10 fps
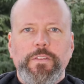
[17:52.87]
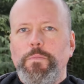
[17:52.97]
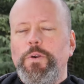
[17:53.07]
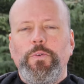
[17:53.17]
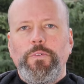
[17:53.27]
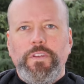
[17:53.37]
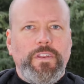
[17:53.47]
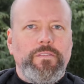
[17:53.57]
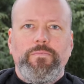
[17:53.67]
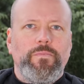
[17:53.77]
of the moon,
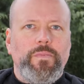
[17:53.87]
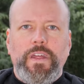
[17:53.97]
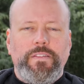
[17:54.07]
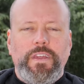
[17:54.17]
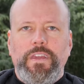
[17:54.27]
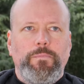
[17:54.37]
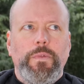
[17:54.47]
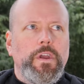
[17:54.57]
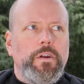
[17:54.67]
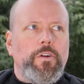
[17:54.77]
at the
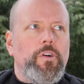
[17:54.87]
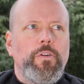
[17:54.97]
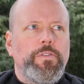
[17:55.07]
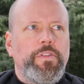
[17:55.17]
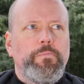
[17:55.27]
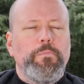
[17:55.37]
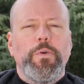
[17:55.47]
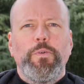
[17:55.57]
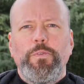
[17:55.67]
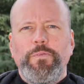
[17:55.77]
Earth,
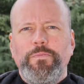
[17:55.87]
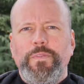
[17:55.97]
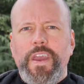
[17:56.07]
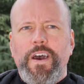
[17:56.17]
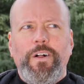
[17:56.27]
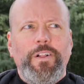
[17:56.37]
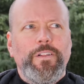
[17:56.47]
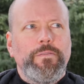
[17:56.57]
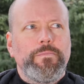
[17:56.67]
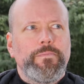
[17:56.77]
Moon,
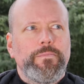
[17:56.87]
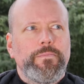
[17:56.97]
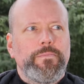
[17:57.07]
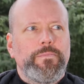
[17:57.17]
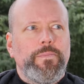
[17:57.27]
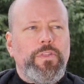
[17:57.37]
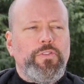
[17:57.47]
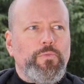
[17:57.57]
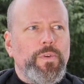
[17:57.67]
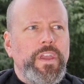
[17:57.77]
L
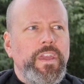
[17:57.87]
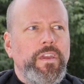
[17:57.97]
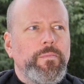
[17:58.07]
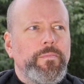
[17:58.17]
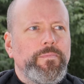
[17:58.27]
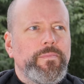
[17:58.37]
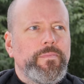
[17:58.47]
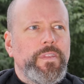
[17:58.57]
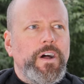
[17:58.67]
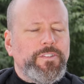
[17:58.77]
three,
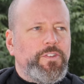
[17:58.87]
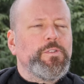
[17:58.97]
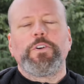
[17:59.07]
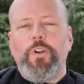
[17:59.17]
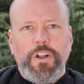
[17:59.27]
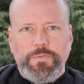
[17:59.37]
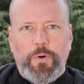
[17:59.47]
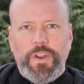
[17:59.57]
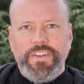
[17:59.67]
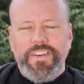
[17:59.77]
L two Lagrange
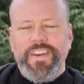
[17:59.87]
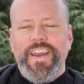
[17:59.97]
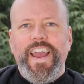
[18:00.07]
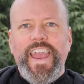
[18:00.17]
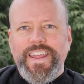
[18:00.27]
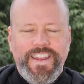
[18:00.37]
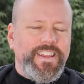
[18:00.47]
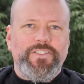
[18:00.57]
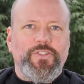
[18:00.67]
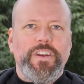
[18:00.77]
point, and it
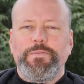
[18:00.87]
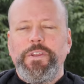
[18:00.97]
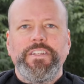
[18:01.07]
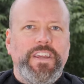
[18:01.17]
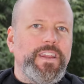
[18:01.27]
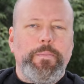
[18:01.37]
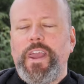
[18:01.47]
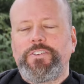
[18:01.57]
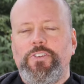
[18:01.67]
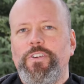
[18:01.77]
is transmitting data
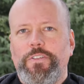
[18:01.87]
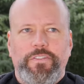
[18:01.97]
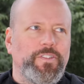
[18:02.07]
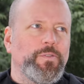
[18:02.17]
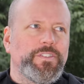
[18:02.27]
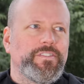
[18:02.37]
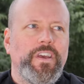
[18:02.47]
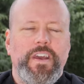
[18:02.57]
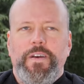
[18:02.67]
back to Earth. So it's